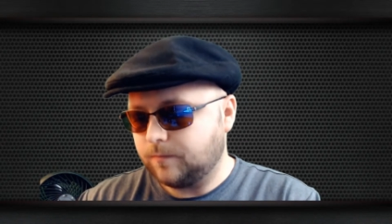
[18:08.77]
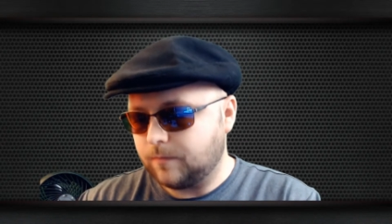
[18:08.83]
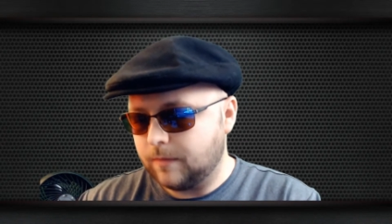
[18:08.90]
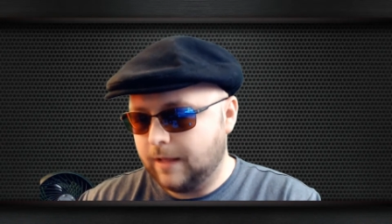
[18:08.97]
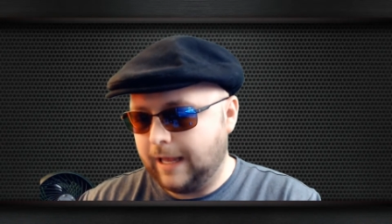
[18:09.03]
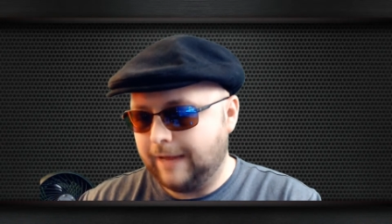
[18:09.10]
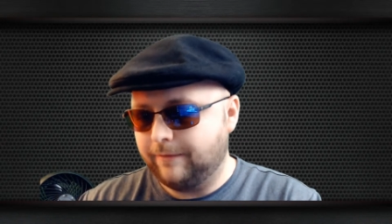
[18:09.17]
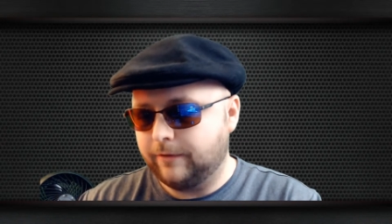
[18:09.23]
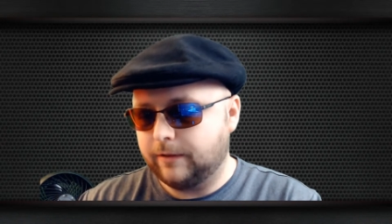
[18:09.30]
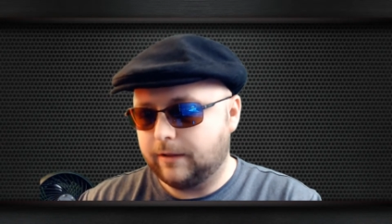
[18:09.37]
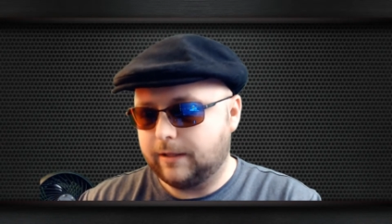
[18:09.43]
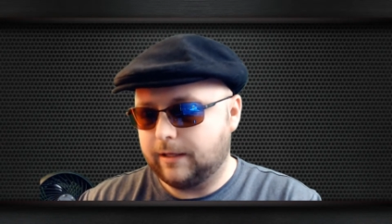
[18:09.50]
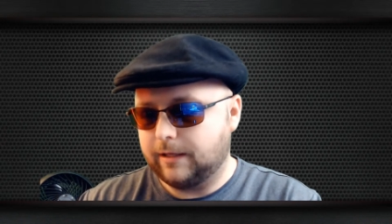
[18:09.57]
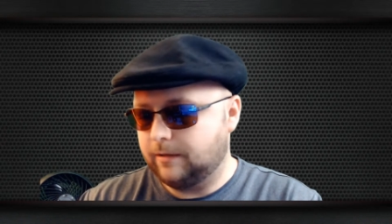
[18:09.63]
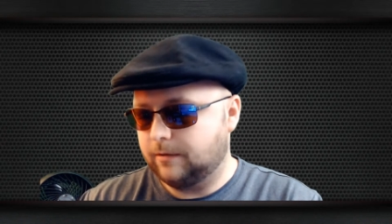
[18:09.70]
Even
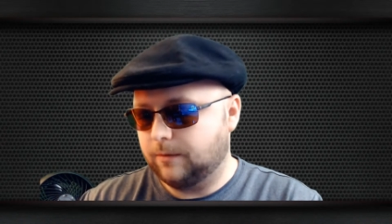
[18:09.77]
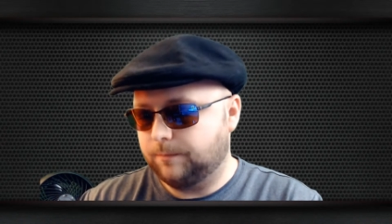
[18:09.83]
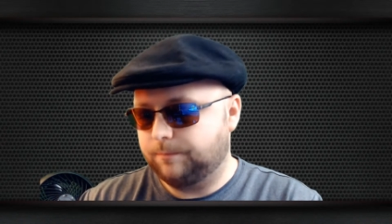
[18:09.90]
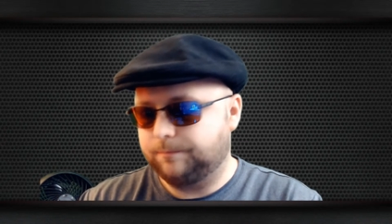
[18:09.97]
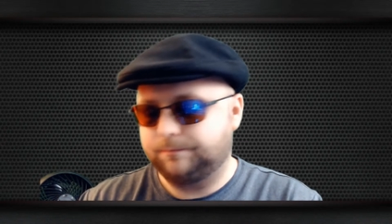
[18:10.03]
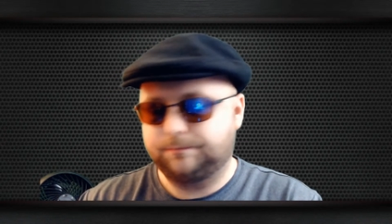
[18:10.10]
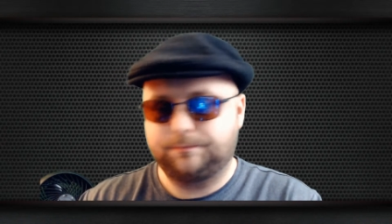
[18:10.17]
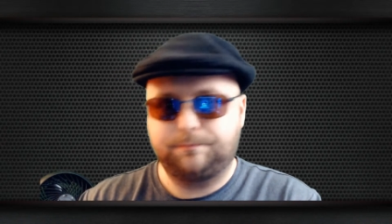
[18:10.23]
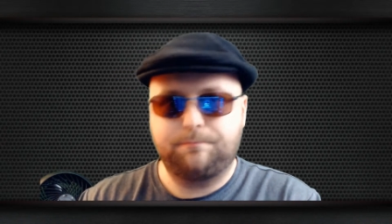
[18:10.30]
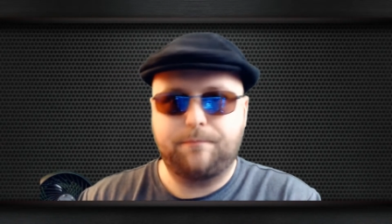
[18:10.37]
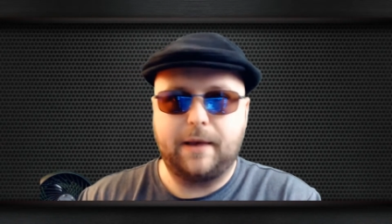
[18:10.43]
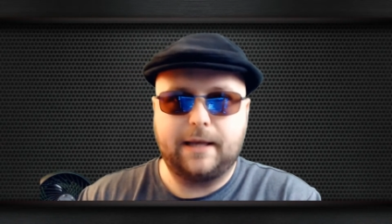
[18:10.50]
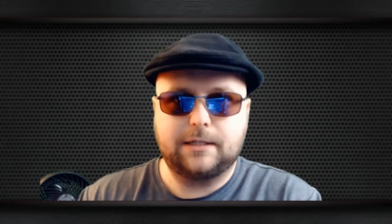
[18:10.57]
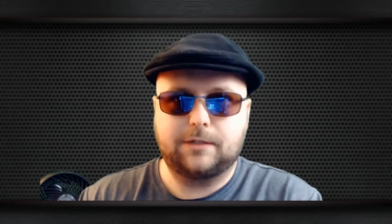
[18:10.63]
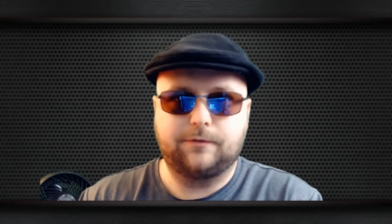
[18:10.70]
the
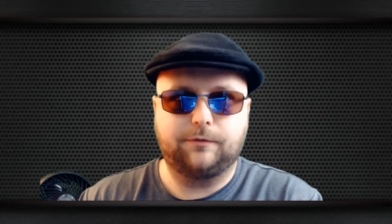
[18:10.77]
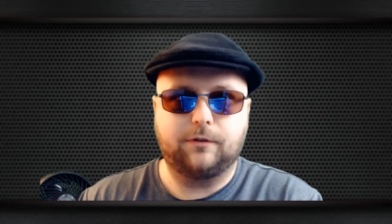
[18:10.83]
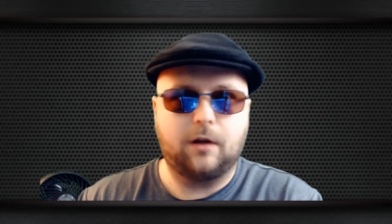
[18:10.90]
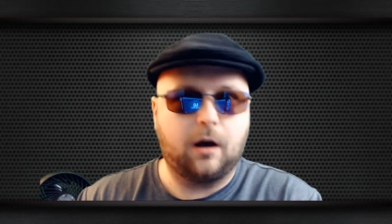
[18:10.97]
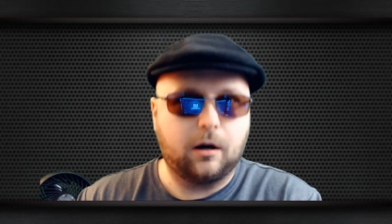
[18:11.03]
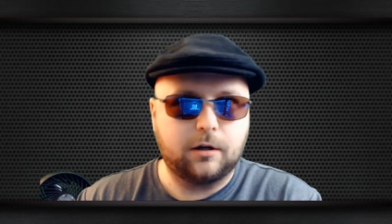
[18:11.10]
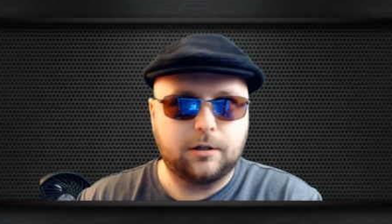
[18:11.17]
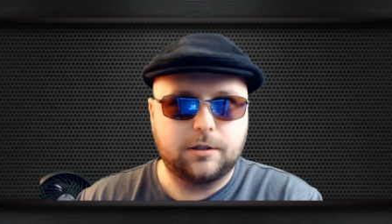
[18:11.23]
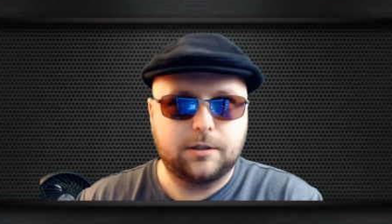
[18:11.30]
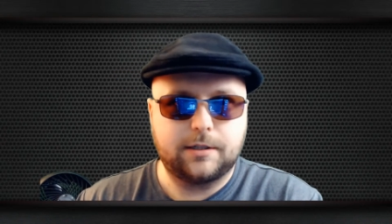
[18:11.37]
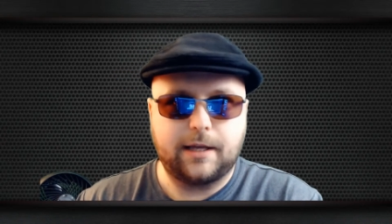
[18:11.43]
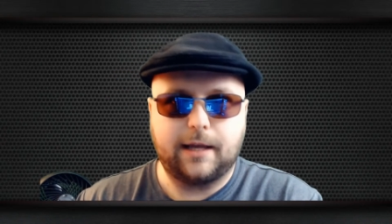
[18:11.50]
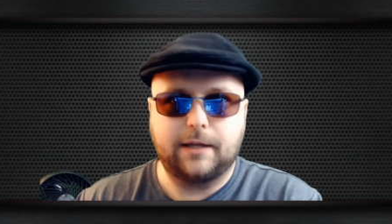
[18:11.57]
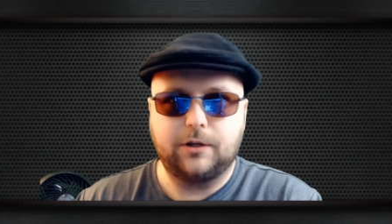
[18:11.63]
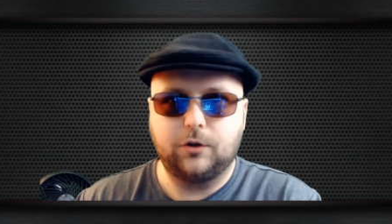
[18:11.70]
best vloggers
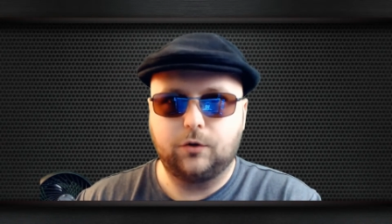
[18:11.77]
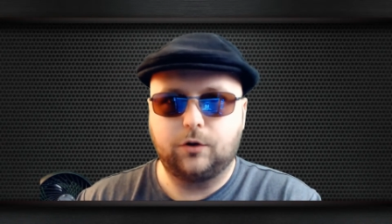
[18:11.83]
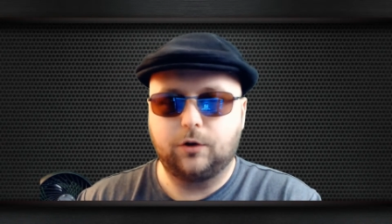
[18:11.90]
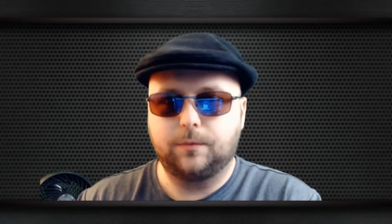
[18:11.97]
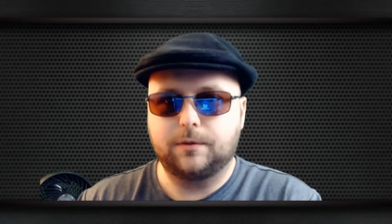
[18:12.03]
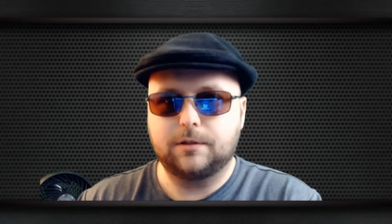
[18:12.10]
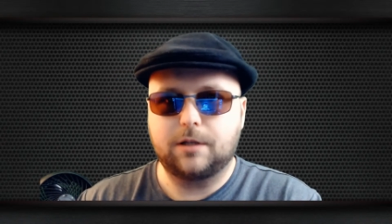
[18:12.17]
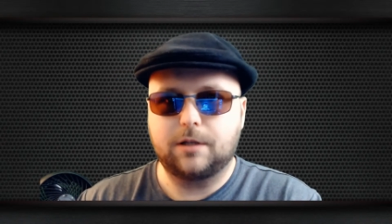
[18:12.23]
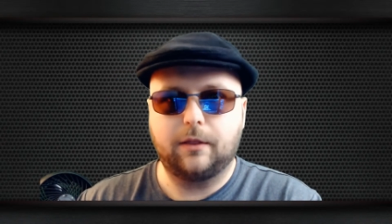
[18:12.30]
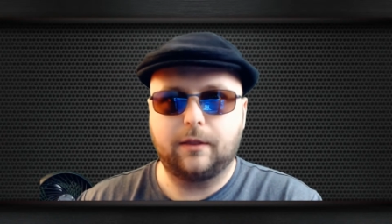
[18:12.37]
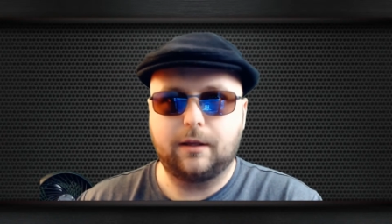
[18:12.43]
and YouTubers